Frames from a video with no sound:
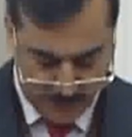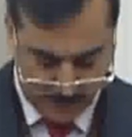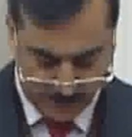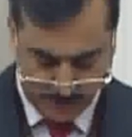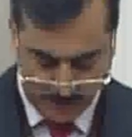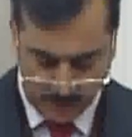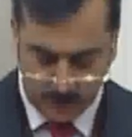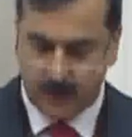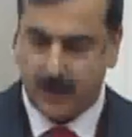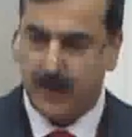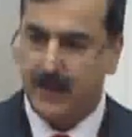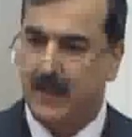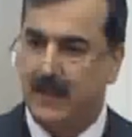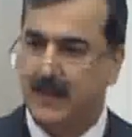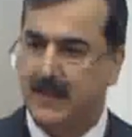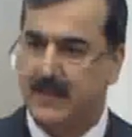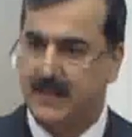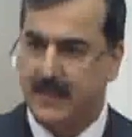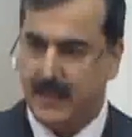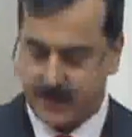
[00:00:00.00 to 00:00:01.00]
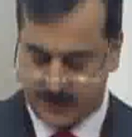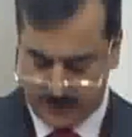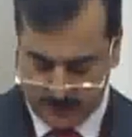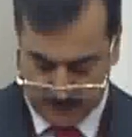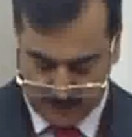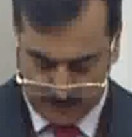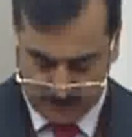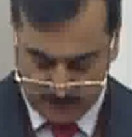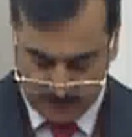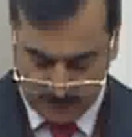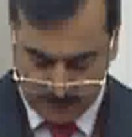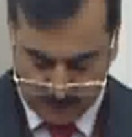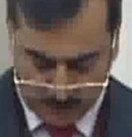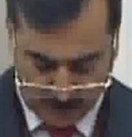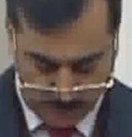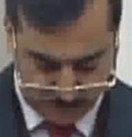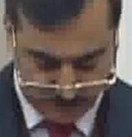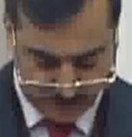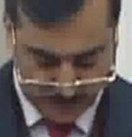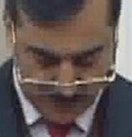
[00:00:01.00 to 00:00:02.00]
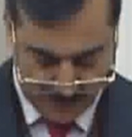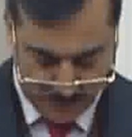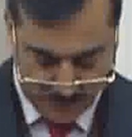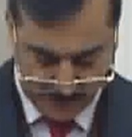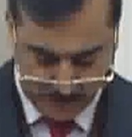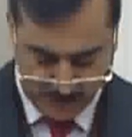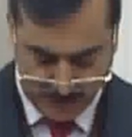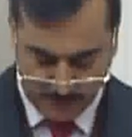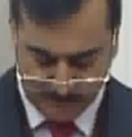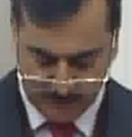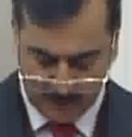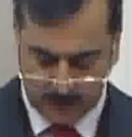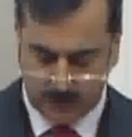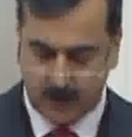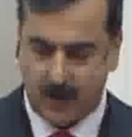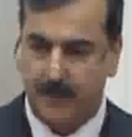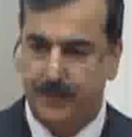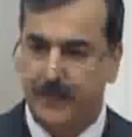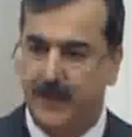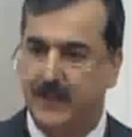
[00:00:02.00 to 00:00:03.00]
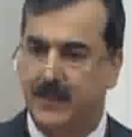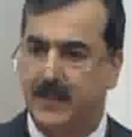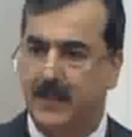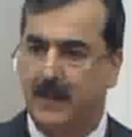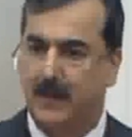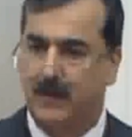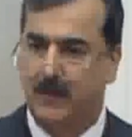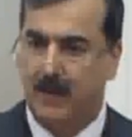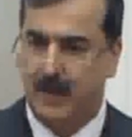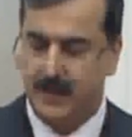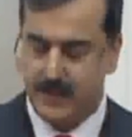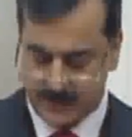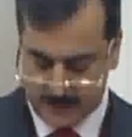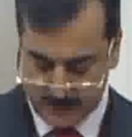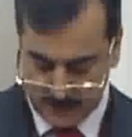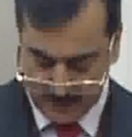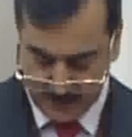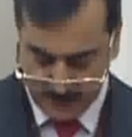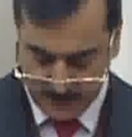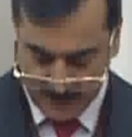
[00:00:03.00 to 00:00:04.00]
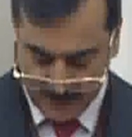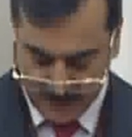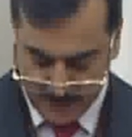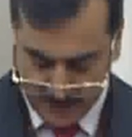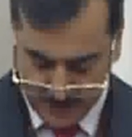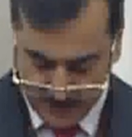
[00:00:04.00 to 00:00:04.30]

an inaugural session of the High-Level Cooperation Council,